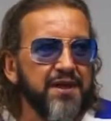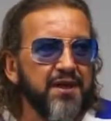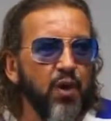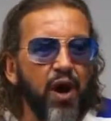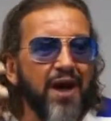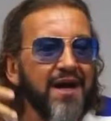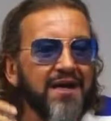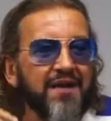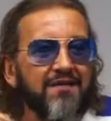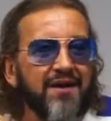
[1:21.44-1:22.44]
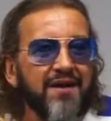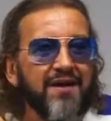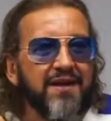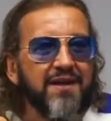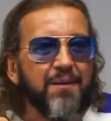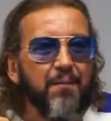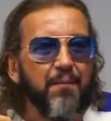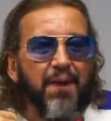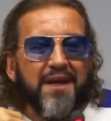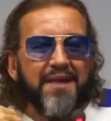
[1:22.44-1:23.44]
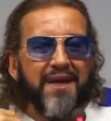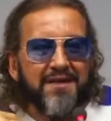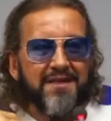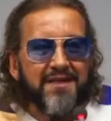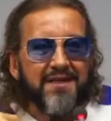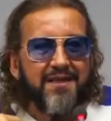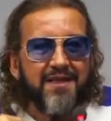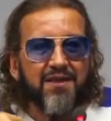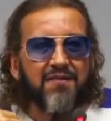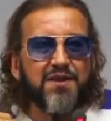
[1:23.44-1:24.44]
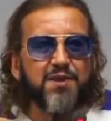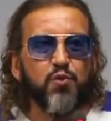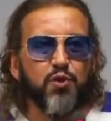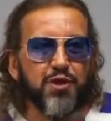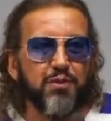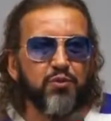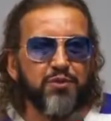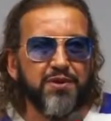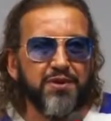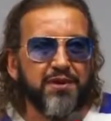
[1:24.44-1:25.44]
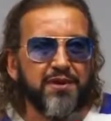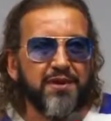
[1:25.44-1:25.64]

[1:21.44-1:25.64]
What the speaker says: but it would be impossible to comprehend,